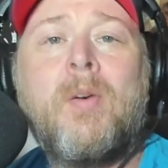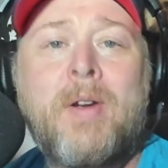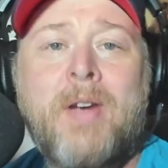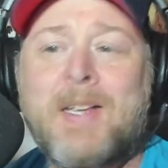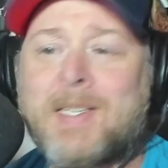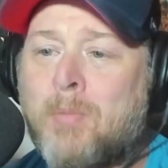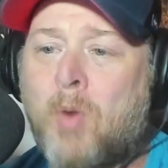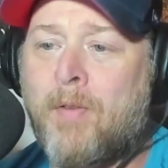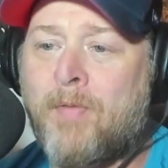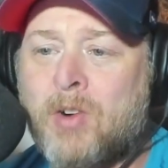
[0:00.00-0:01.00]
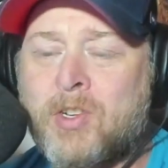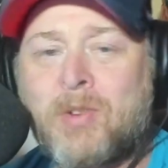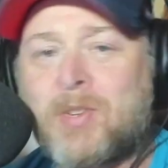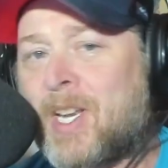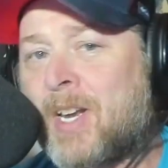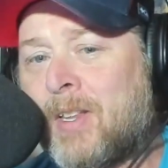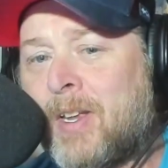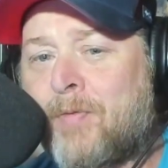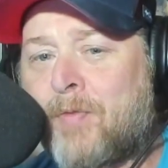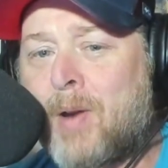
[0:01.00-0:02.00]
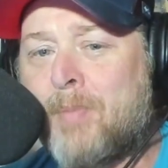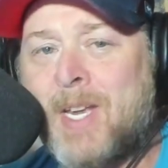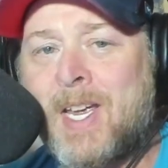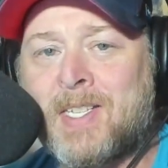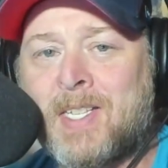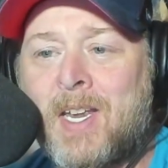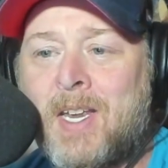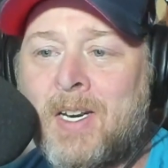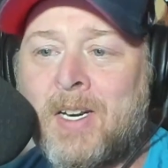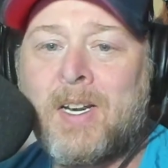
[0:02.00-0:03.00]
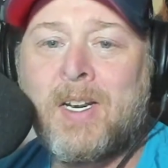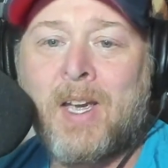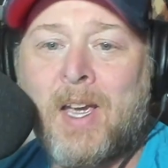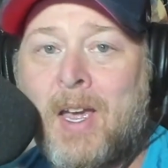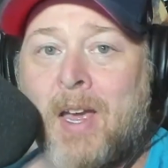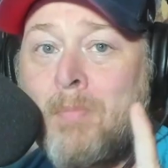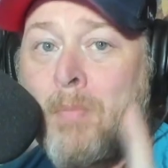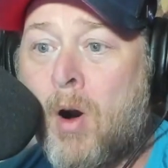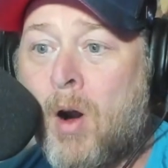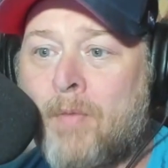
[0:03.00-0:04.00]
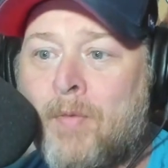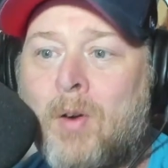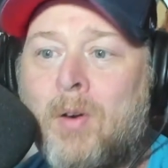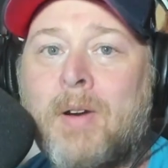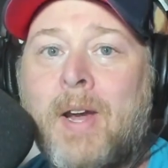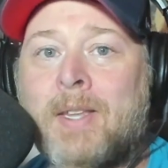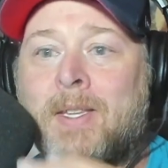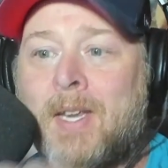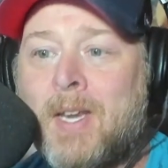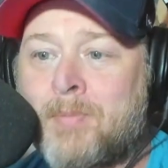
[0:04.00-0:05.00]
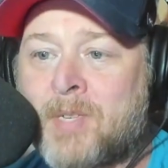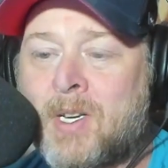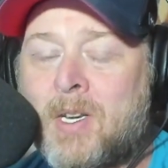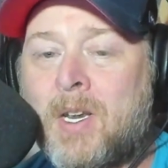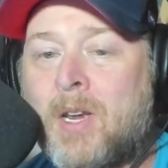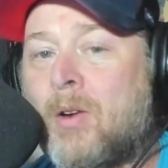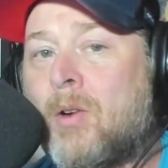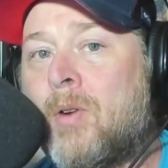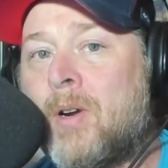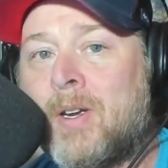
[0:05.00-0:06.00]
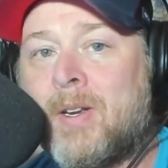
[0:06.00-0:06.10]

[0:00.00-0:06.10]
we got some more virtue signaling from Disney and Marvel and the MCU.